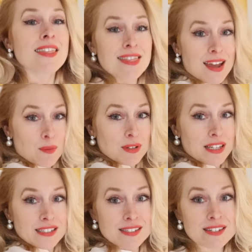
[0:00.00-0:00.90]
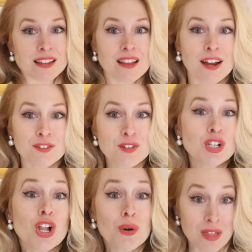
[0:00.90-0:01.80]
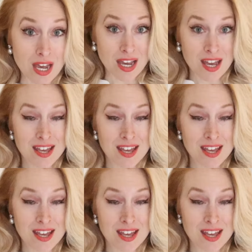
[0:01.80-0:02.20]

They released a line of clothing.